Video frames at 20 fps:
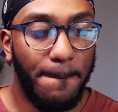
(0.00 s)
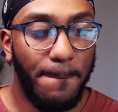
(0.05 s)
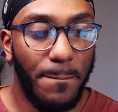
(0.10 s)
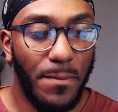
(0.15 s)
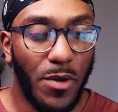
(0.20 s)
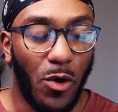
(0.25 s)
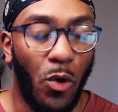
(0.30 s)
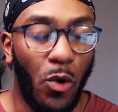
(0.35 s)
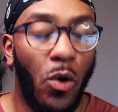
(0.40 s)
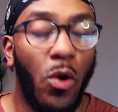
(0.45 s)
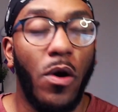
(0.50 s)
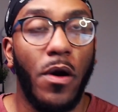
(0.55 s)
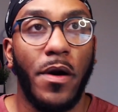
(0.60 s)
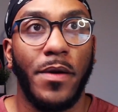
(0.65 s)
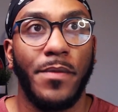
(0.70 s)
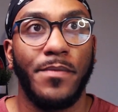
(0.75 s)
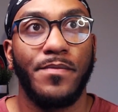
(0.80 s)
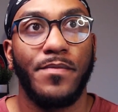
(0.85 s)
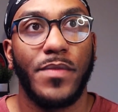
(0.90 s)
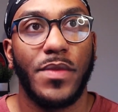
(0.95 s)

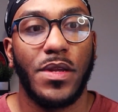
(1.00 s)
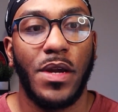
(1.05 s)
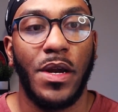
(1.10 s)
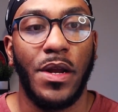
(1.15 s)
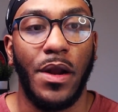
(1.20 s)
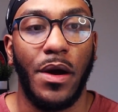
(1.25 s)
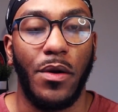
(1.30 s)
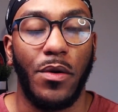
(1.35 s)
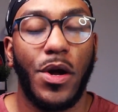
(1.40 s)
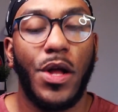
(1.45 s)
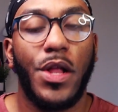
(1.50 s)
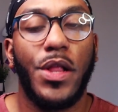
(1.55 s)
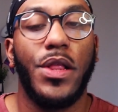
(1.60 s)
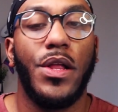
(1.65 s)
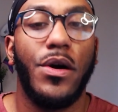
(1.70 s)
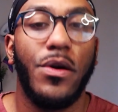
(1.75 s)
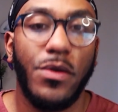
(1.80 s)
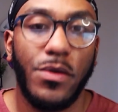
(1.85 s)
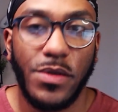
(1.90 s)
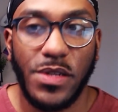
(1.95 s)
or
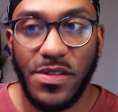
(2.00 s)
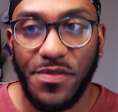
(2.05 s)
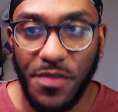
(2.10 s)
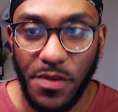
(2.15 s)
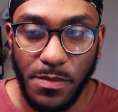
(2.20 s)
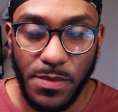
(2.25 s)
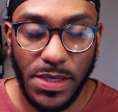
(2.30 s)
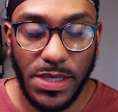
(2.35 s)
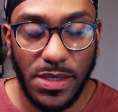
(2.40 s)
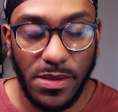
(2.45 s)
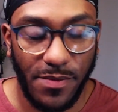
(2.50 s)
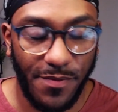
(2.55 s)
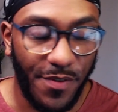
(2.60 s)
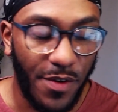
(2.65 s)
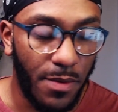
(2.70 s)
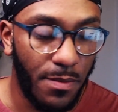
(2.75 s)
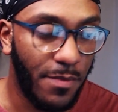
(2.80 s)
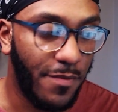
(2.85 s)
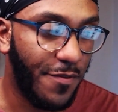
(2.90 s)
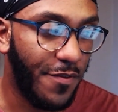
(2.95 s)
clothes
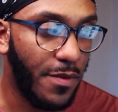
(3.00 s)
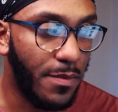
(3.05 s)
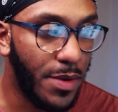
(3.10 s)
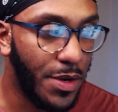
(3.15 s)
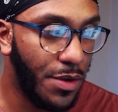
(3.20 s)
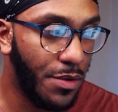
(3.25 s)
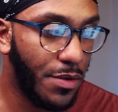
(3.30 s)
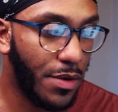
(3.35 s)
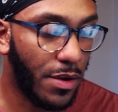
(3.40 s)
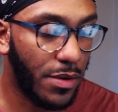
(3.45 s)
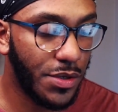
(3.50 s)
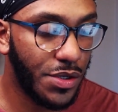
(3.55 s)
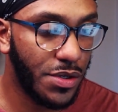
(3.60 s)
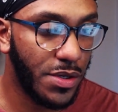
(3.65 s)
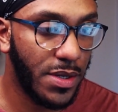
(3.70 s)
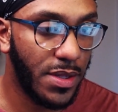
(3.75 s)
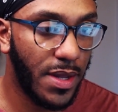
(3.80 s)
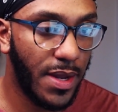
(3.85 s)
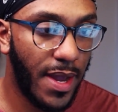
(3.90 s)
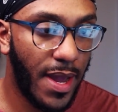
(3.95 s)
from a new culture
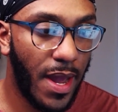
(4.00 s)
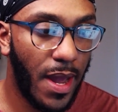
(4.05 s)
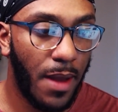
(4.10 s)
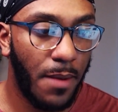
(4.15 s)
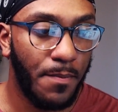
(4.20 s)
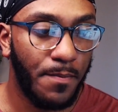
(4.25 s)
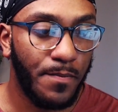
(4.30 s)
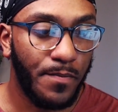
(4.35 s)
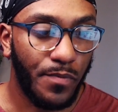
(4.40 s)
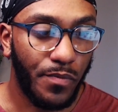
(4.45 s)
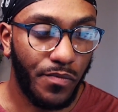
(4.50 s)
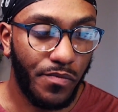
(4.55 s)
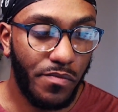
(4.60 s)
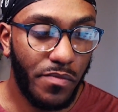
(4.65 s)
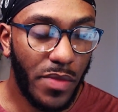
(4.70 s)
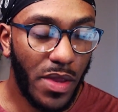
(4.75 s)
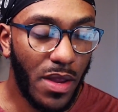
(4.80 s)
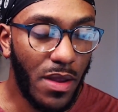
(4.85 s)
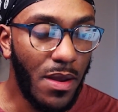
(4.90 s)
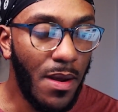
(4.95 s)
in the game.
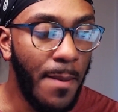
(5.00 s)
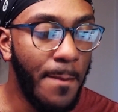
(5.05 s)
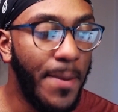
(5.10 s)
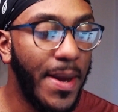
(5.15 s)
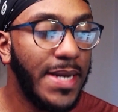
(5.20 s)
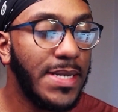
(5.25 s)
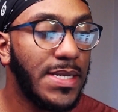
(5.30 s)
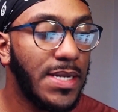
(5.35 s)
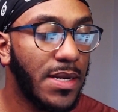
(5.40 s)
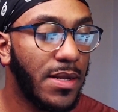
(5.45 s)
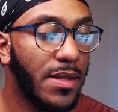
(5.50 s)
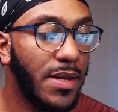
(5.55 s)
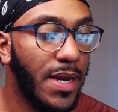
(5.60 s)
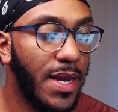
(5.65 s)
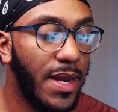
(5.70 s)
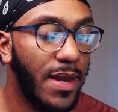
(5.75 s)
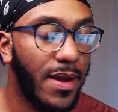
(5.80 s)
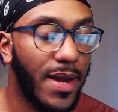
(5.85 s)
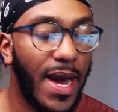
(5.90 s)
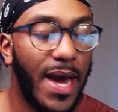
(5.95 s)
Basically,
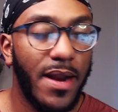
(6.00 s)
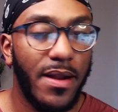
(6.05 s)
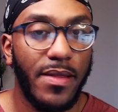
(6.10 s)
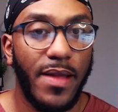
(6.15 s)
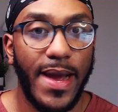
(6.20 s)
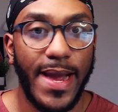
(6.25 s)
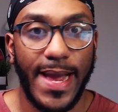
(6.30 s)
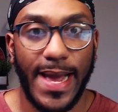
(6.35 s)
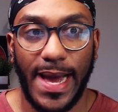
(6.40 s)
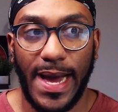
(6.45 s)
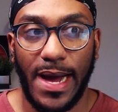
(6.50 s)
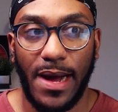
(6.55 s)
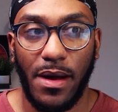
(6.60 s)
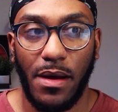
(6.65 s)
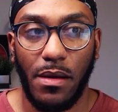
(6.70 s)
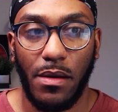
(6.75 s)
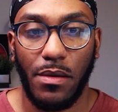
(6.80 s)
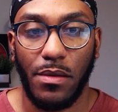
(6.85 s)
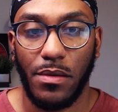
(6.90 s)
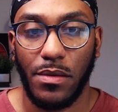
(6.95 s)
kind of like
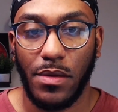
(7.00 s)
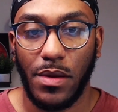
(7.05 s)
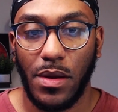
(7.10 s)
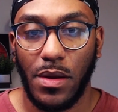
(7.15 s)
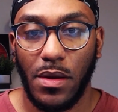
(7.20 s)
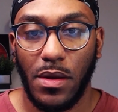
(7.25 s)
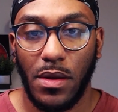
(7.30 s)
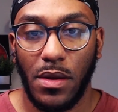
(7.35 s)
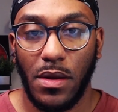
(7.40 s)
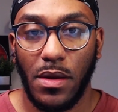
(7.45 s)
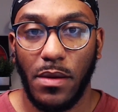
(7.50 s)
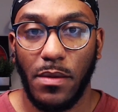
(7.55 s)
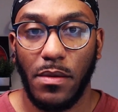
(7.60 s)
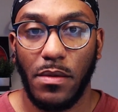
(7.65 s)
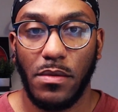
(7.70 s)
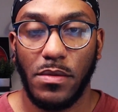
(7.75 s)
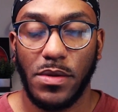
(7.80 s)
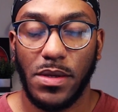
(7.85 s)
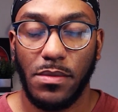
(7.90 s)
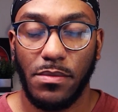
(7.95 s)
how
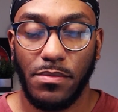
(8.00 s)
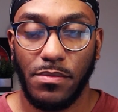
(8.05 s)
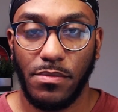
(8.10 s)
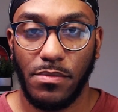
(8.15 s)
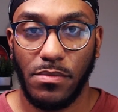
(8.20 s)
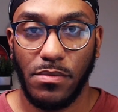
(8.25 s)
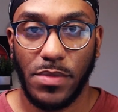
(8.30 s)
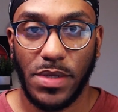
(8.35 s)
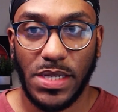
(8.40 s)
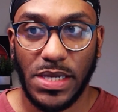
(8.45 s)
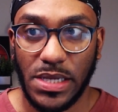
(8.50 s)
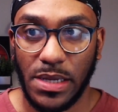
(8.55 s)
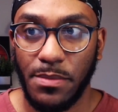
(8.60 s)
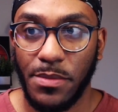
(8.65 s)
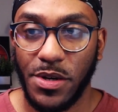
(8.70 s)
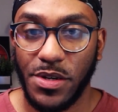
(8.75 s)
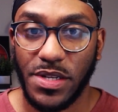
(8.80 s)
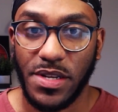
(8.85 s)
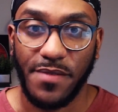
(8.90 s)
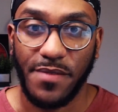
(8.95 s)

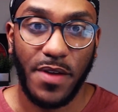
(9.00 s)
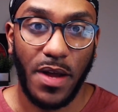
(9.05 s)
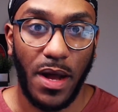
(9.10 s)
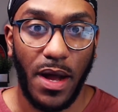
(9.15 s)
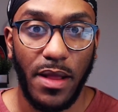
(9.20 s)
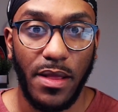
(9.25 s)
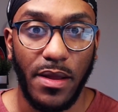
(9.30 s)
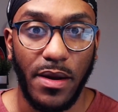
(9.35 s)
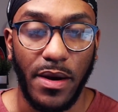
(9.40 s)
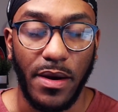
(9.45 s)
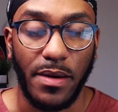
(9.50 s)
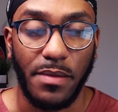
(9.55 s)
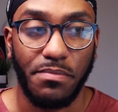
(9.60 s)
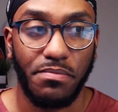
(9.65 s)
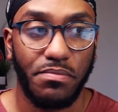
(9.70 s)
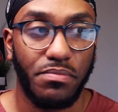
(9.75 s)
Simmers of Color